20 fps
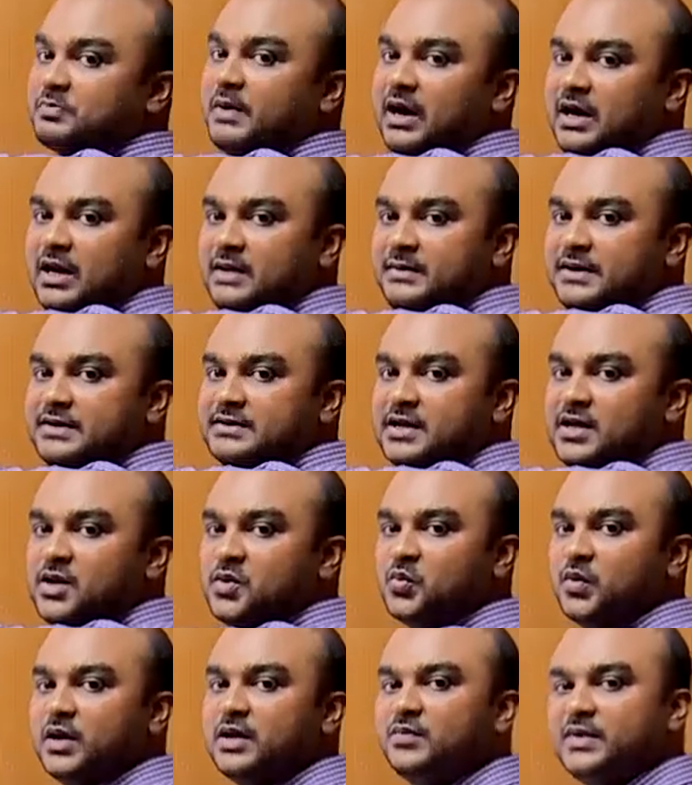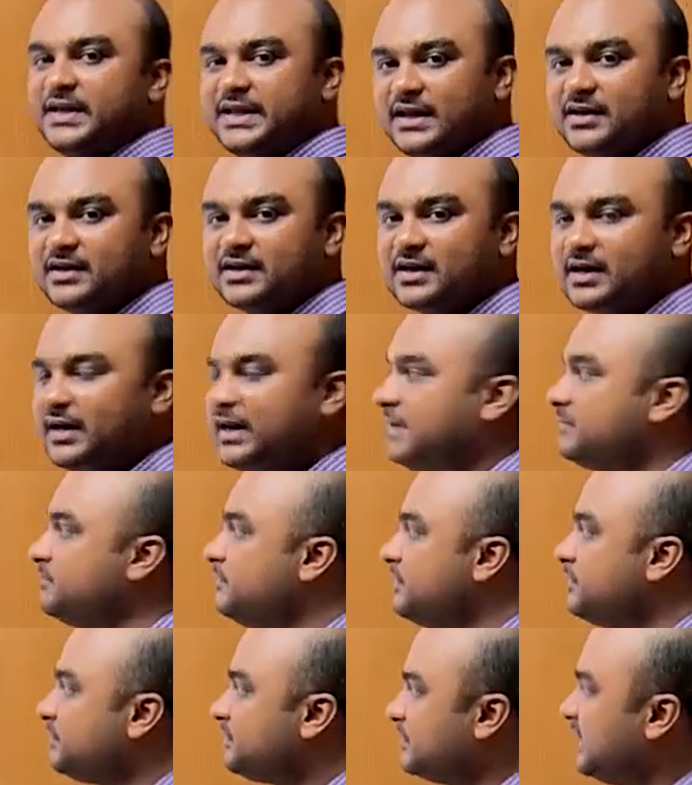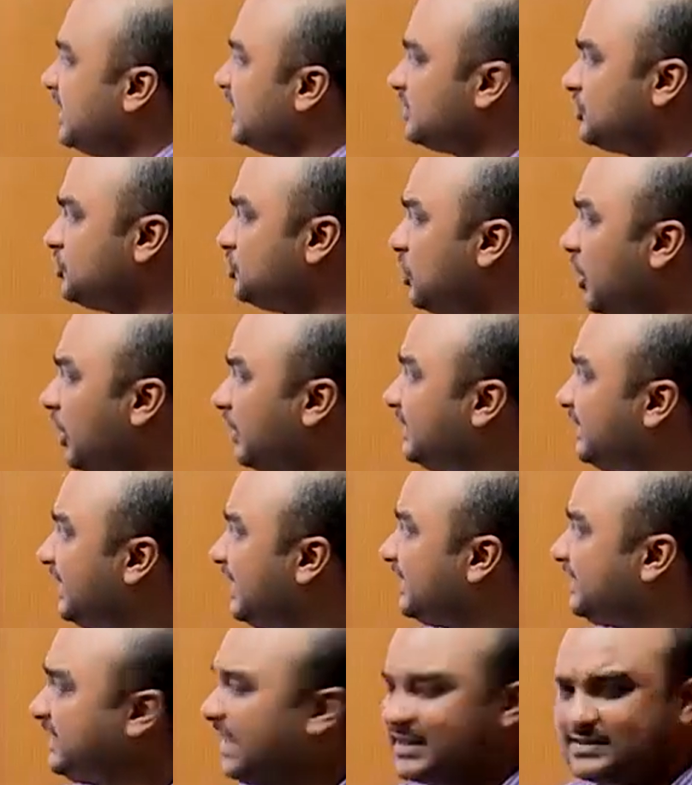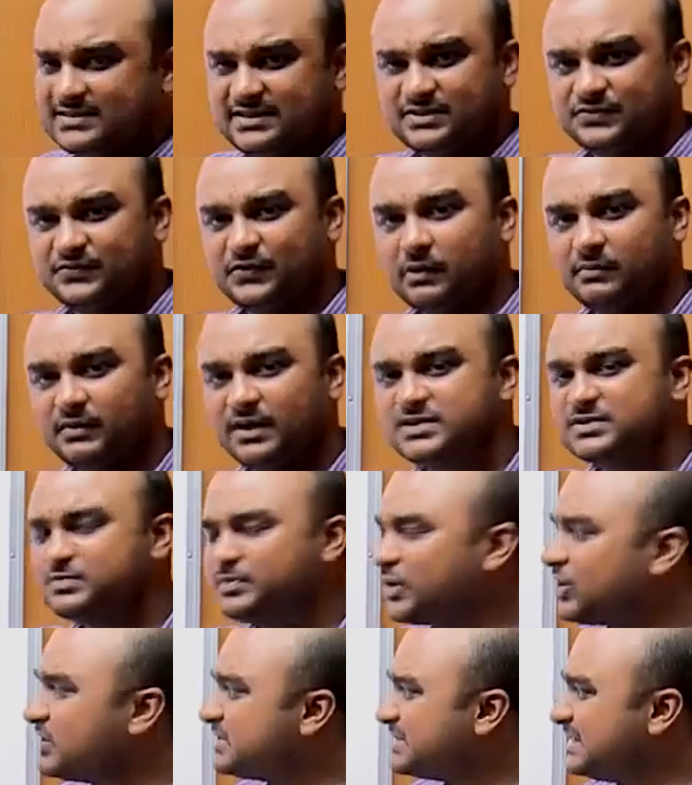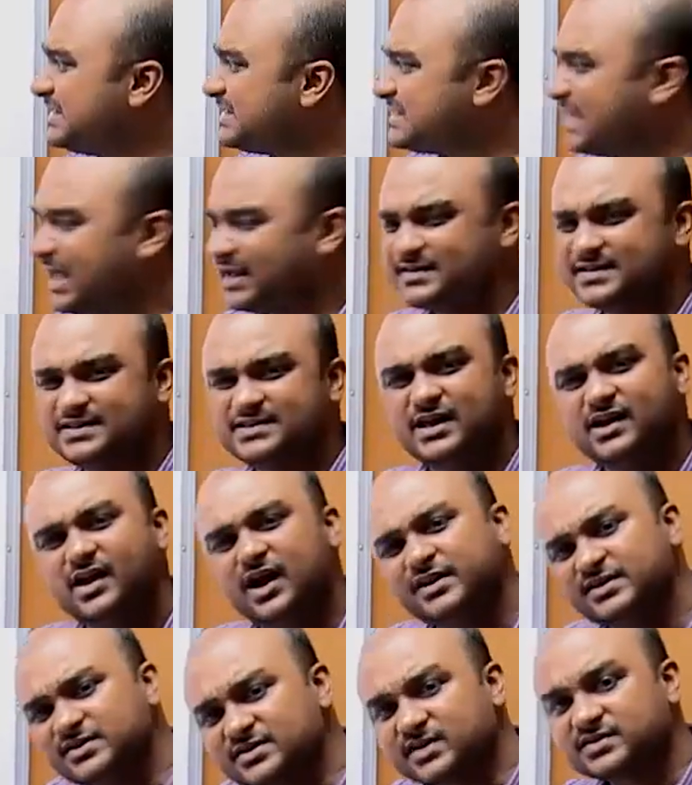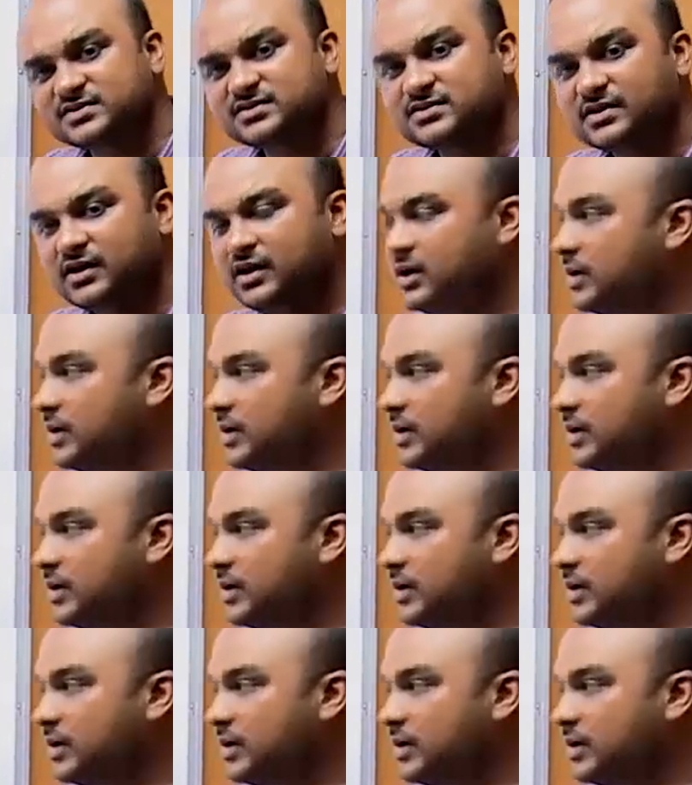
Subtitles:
Parliament where we can claim that do not take taxes from us because these taxes are unjust.